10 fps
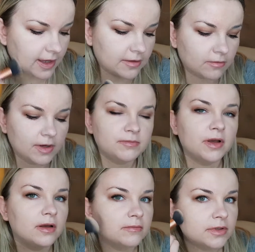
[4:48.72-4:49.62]
that one
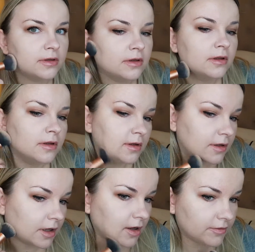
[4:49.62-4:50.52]
pump
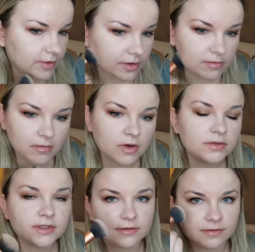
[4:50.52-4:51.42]
covered
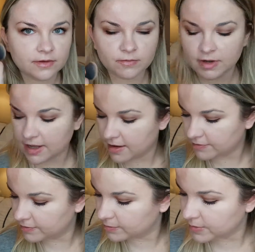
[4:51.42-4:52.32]
most of the one half
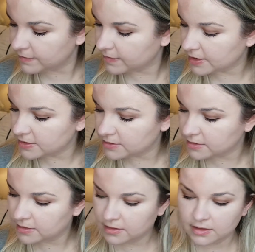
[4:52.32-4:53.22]
of my face.
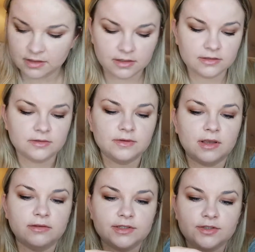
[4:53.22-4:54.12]
So
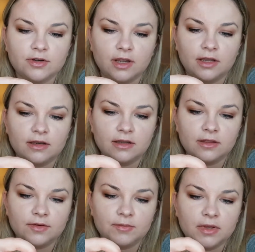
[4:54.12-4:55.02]
now let's try
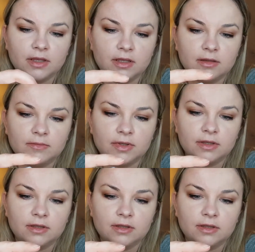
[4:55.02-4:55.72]
another pump.